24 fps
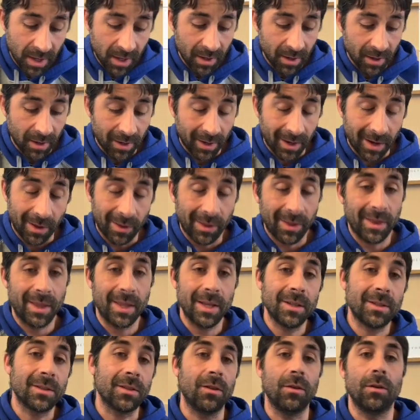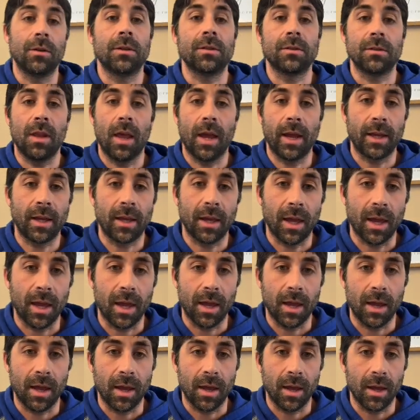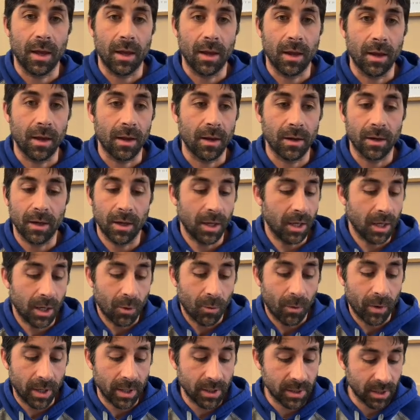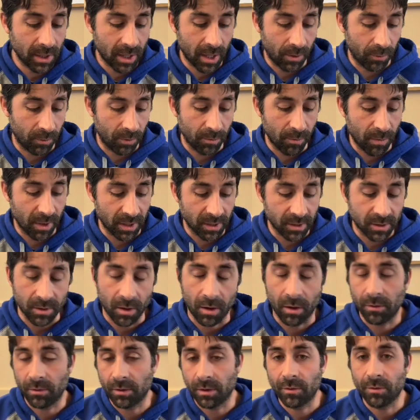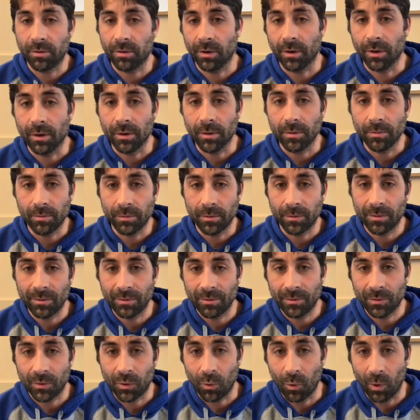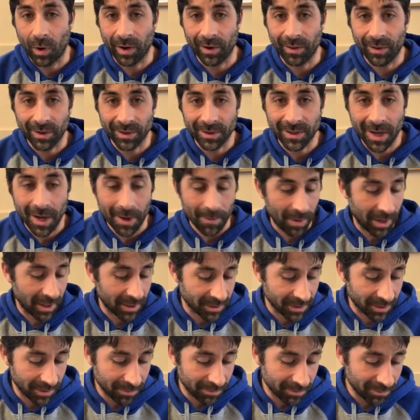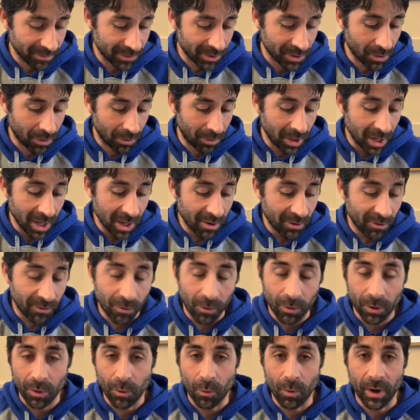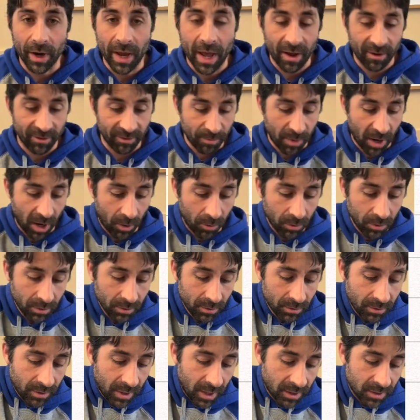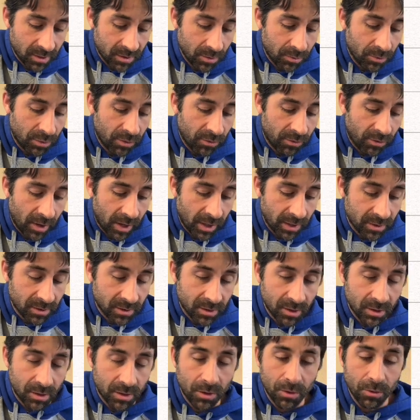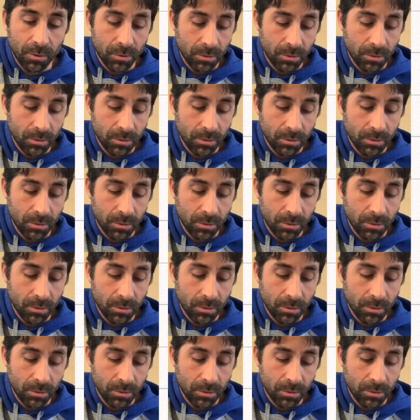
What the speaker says: Now this looks like an equation that we've been solving for quite a long time, actually. So 4 to the 1/2 power, that simplifies to 2.